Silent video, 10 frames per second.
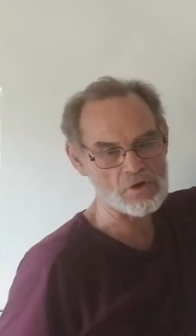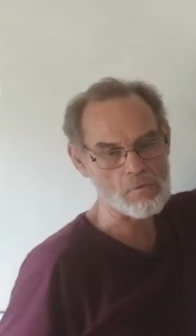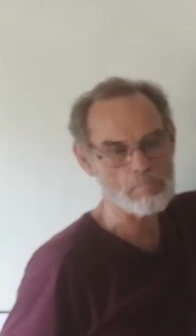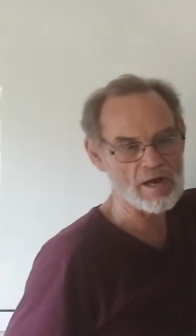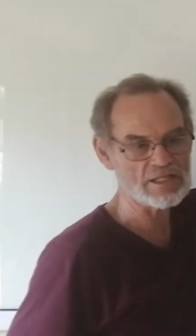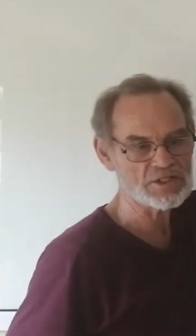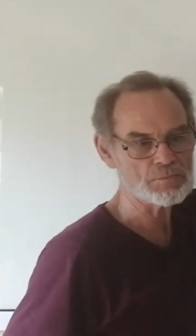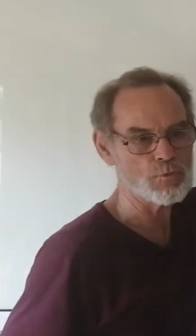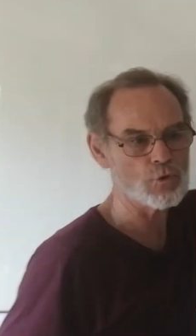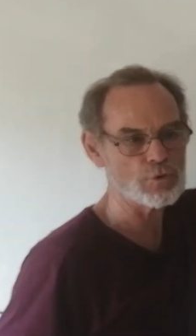are much
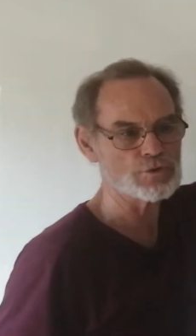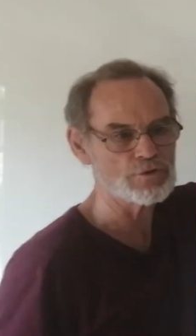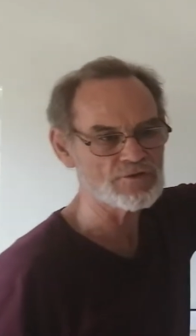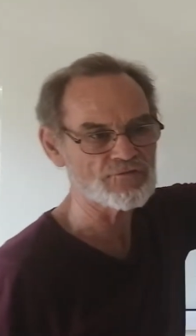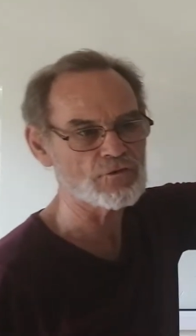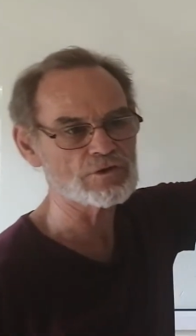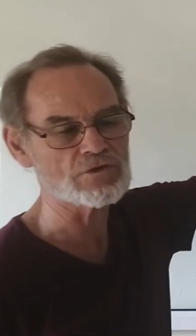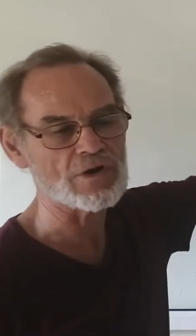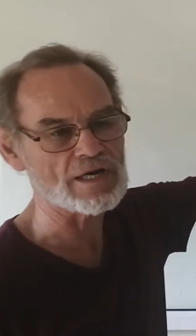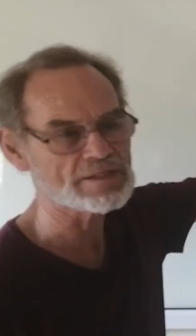more useful to
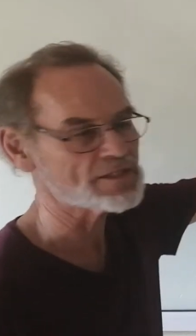us